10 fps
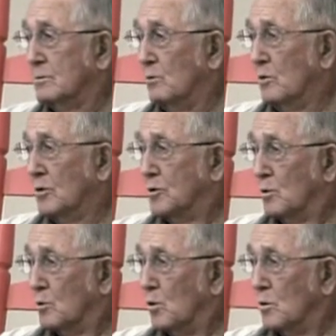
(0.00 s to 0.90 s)
one or two
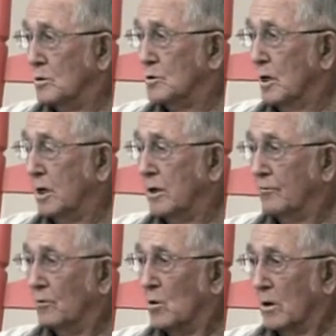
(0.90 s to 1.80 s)
coolers I'd
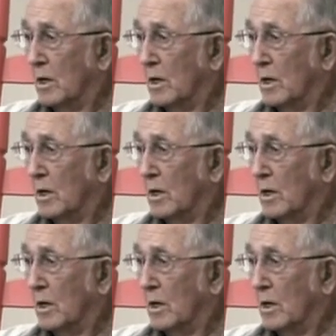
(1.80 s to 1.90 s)
leave on.